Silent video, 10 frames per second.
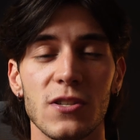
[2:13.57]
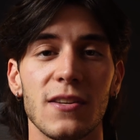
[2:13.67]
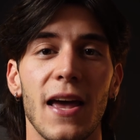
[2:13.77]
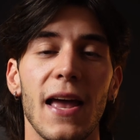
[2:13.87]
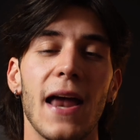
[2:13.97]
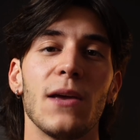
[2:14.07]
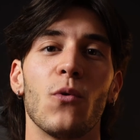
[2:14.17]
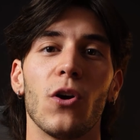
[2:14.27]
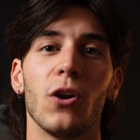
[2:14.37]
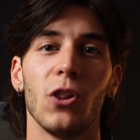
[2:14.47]
stay
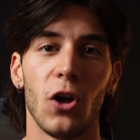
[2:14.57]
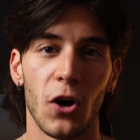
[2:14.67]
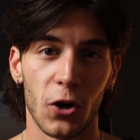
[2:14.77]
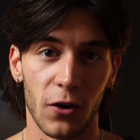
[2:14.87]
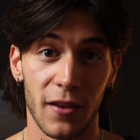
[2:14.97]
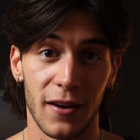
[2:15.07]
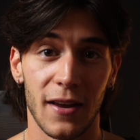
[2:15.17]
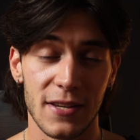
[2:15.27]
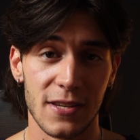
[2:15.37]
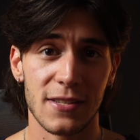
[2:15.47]
anywhere longer than
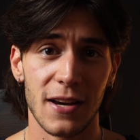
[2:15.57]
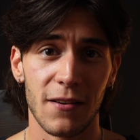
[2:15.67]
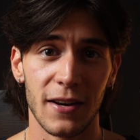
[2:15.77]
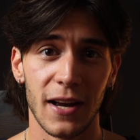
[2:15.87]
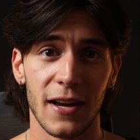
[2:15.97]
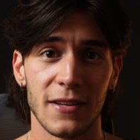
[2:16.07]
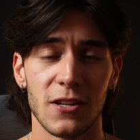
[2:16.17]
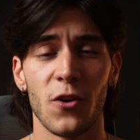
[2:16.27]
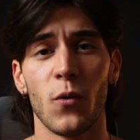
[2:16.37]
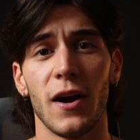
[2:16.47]
necessary, guys.
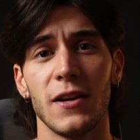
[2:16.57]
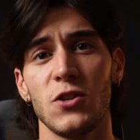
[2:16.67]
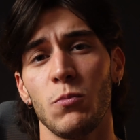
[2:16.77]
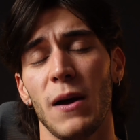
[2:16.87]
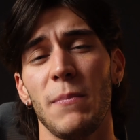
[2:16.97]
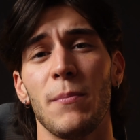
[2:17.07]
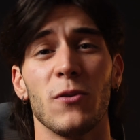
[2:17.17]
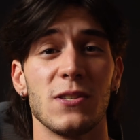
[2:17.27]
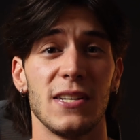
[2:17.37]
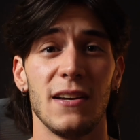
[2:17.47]
Otherwise, you might be
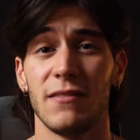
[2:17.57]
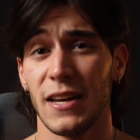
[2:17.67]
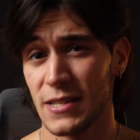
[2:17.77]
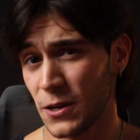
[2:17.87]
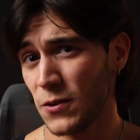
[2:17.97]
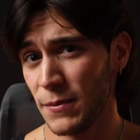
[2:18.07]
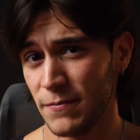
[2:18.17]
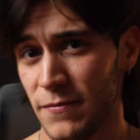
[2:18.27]
perceived as a creep.